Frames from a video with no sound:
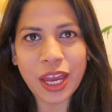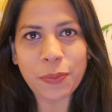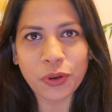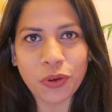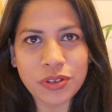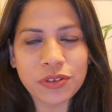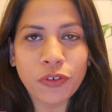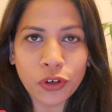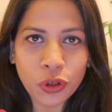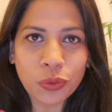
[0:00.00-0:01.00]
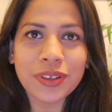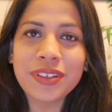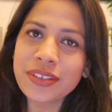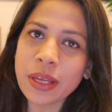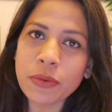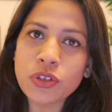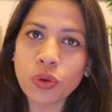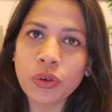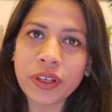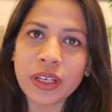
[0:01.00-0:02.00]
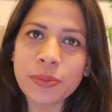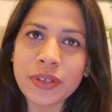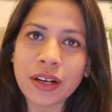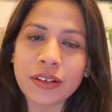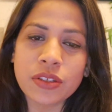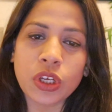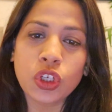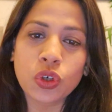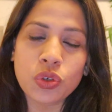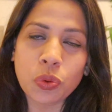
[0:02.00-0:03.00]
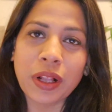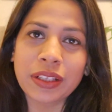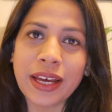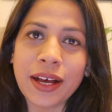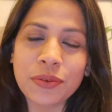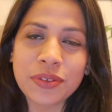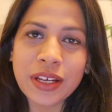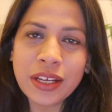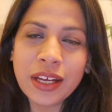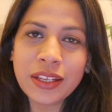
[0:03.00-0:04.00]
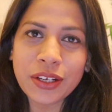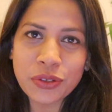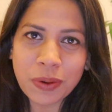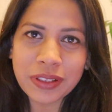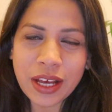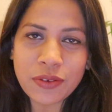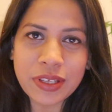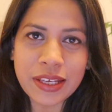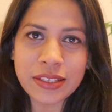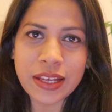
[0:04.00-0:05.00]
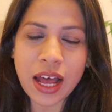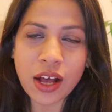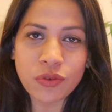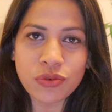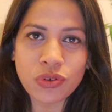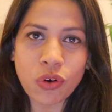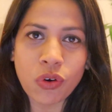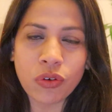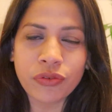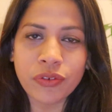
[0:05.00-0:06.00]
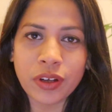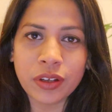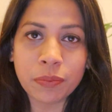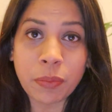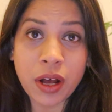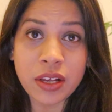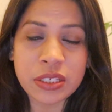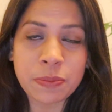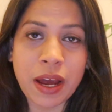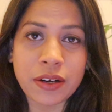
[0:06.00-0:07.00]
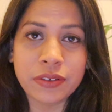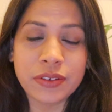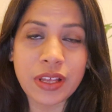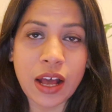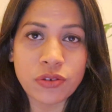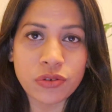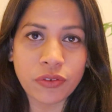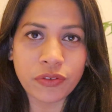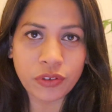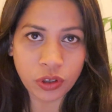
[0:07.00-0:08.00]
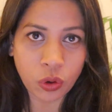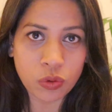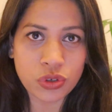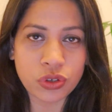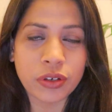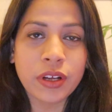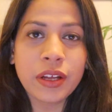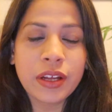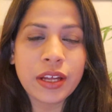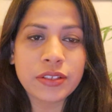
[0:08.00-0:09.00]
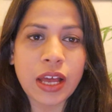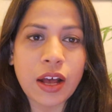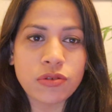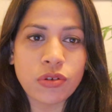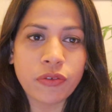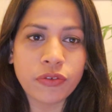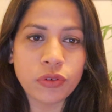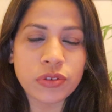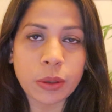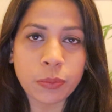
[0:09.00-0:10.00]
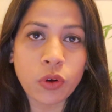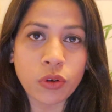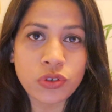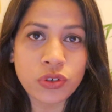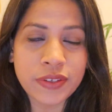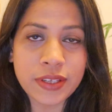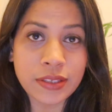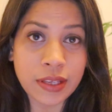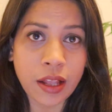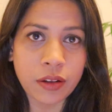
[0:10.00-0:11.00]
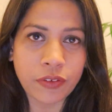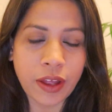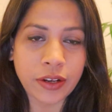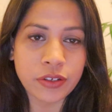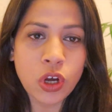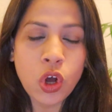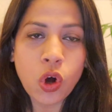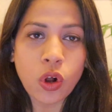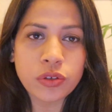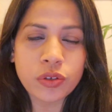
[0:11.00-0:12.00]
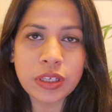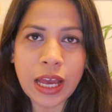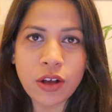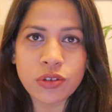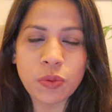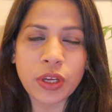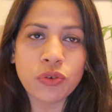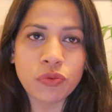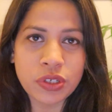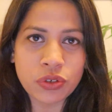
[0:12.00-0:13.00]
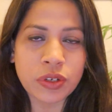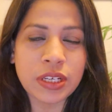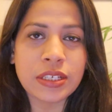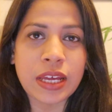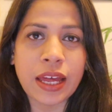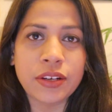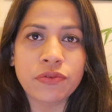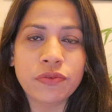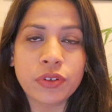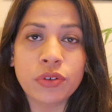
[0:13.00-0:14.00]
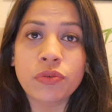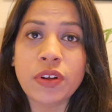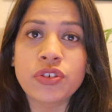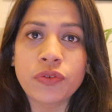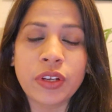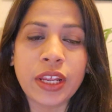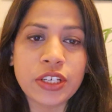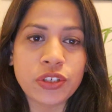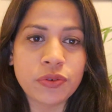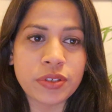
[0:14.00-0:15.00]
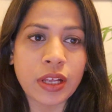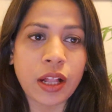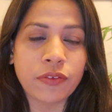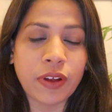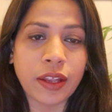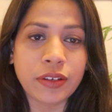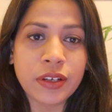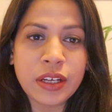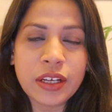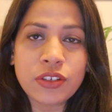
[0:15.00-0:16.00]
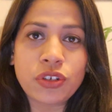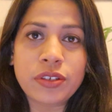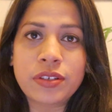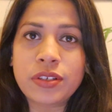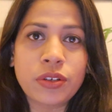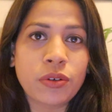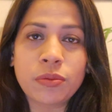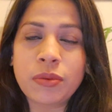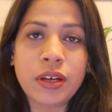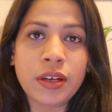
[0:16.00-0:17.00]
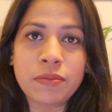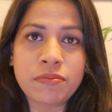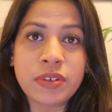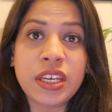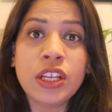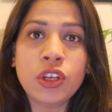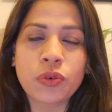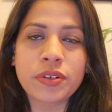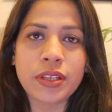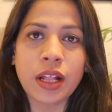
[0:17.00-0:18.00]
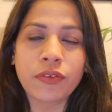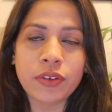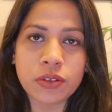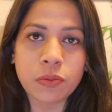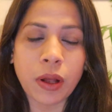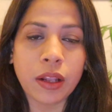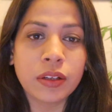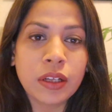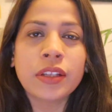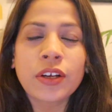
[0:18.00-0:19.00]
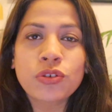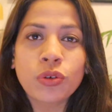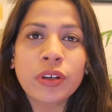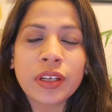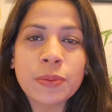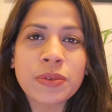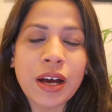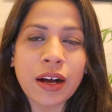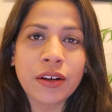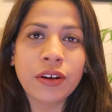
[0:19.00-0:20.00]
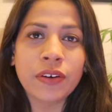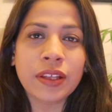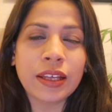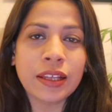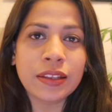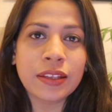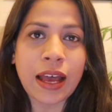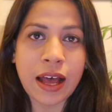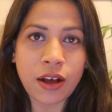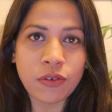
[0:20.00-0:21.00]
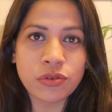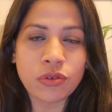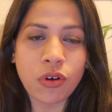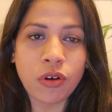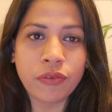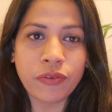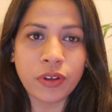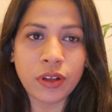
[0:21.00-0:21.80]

Capricorns, for you, the December solar eclipse occurs in your 12th house. Now, 12th house is the house of past patterns, the house of closure, it's the house of your subconscious self, and also the house where you retreat and, you know, rejuvenate yourself and just, you know, heal yourself as well. Now, solar eclipse occurring in the house of